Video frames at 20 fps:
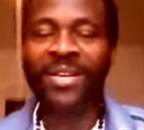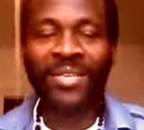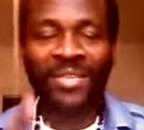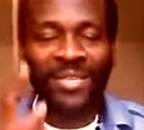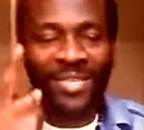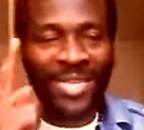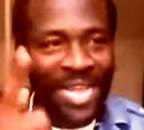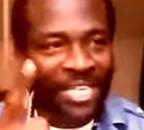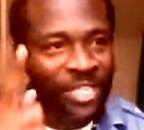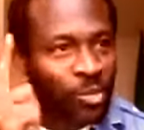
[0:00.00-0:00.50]

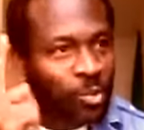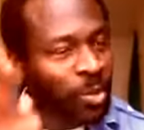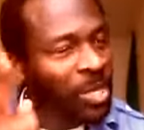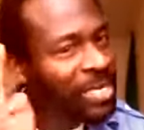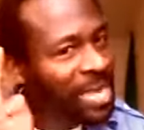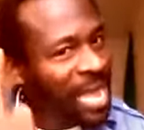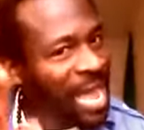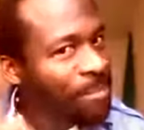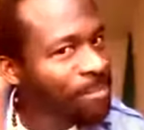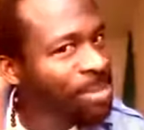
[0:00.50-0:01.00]
That's
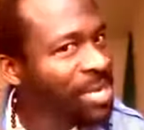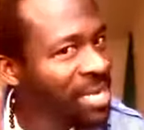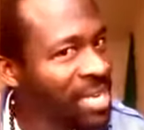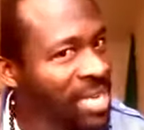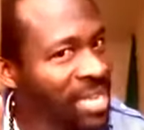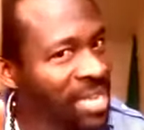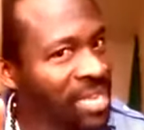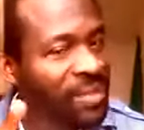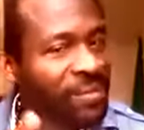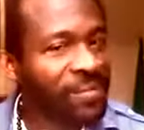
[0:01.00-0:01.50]
what I
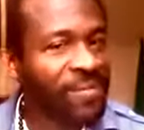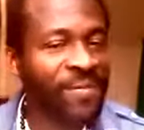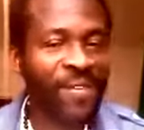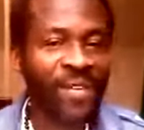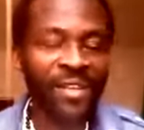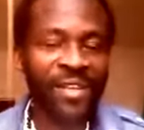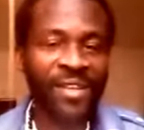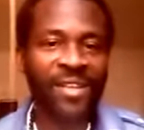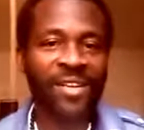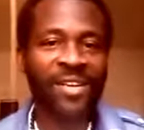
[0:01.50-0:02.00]
believe.
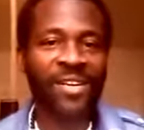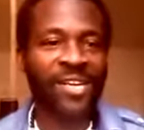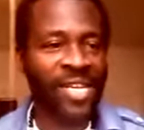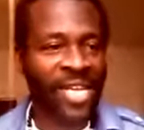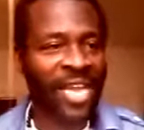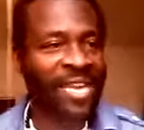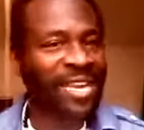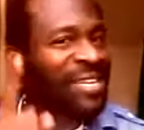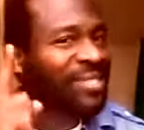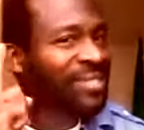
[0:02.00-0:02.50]

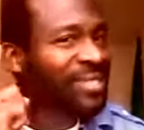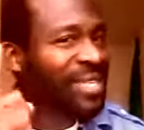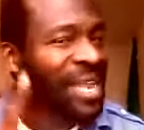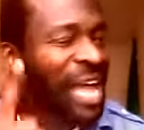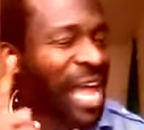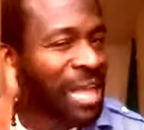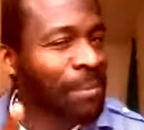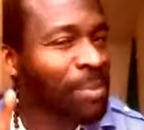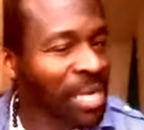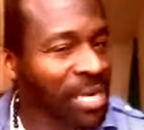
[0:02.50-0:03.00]
Again, I
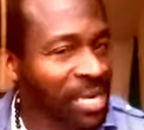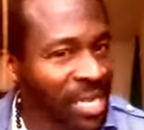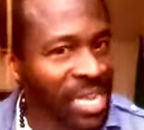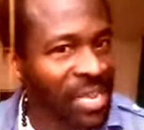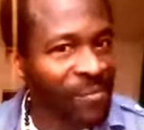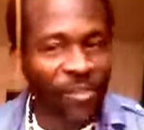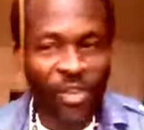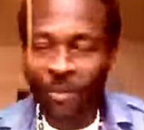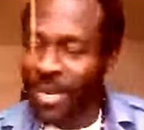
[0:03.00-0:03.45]
said I believe.